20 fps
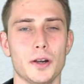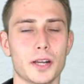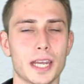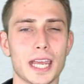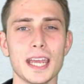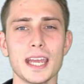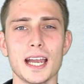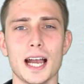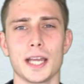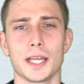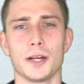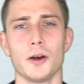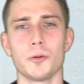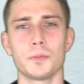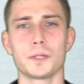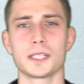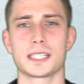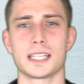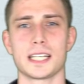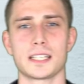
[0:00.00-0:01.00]
Okay, I hope
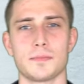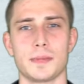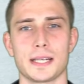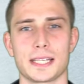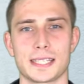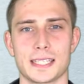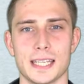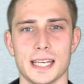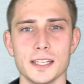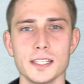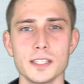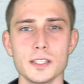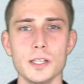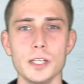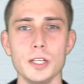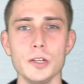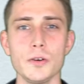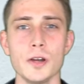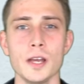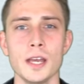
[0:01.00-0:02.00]
this does make sense to
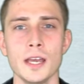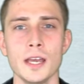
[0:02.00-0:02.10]
you.